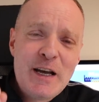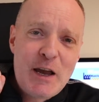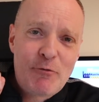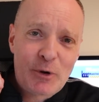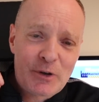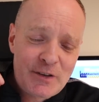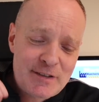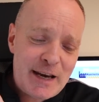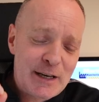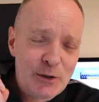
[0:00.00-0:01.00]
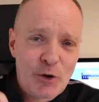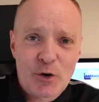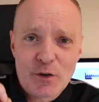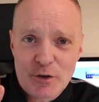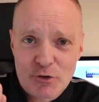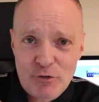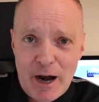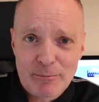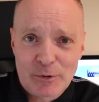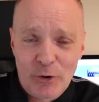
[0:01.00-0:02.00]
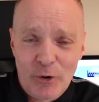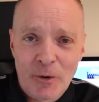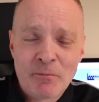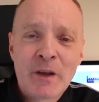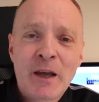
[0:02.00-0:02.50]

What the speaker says: if we can take a look at the trapdoor.